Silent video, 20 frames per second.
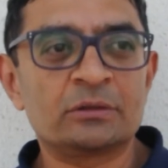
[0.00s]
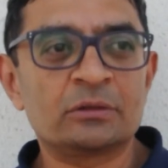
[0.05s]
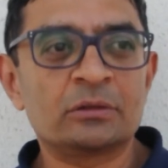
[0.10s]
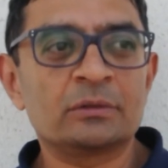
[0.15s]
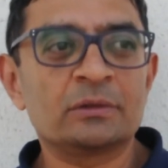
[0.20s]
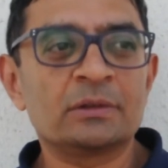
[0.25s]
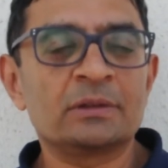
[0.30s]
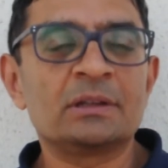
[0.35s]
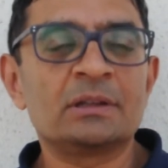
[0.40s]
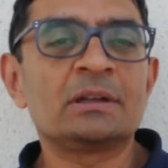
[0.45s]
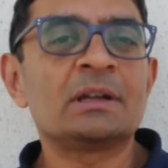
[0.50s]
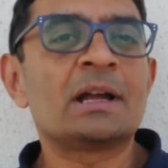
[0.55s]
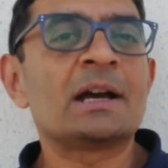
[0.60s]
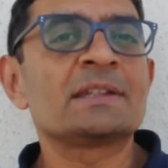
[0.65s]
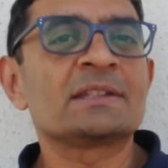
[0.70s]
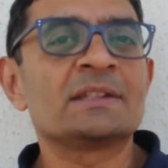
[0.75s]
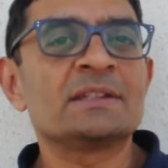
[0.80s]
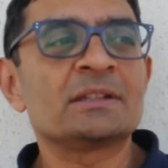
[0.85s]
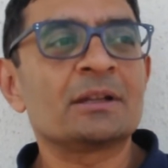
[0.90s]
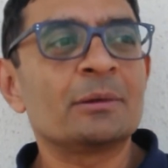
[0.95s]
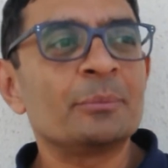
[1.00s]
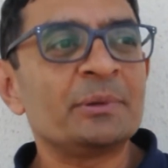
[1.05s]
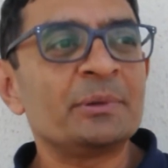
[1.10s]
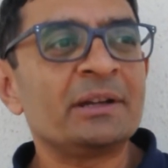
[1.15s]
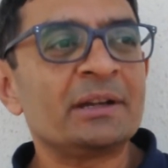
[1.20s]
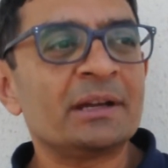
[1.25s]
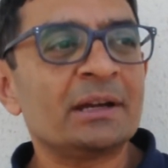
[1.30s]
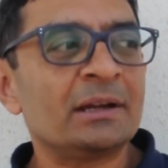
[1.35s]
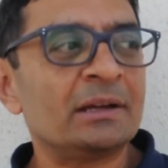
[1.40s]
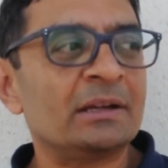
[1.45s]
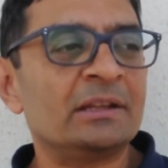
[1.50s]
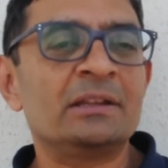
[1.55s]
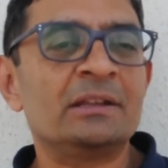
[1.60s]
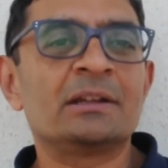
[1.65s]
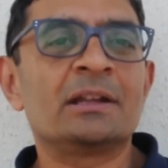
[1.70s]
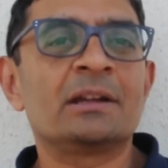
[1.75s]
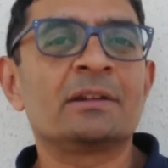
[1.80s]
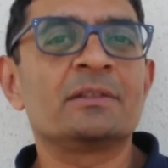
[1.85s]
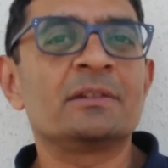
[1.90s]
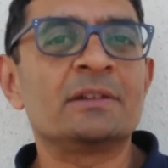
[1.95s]
The task is completed, and here
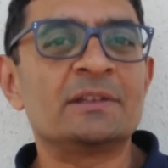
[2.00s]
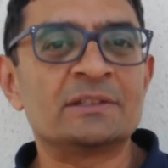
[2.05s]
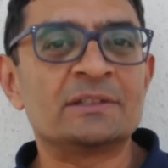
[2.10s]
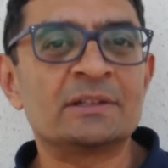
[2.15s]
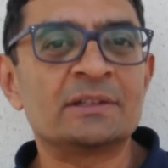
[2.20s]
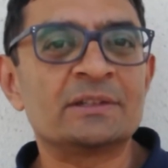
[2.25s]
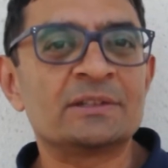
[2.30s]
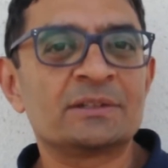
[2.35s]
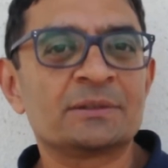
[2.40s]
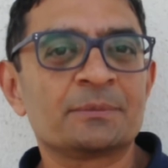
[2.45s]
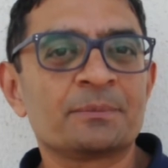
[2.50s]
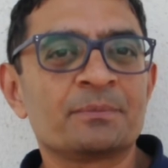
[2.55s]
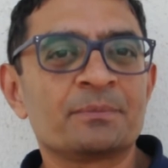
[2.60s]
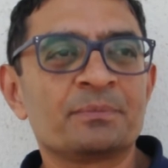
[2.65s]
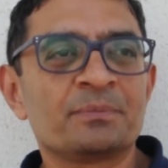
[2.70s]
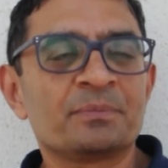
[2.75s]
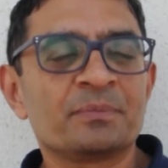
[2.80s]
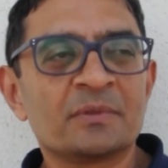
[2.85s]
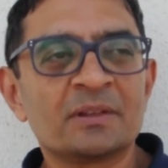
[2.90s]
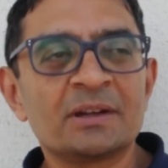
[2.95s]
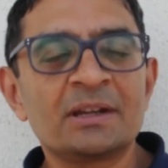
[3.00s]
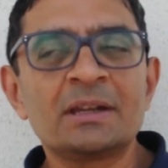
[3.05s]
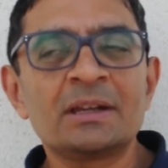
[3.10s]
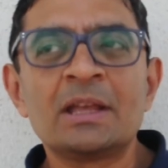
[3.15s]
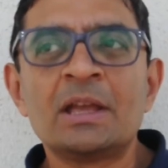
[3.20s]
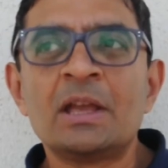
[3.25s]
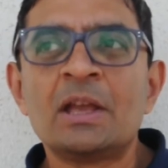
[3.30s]
are the results, right?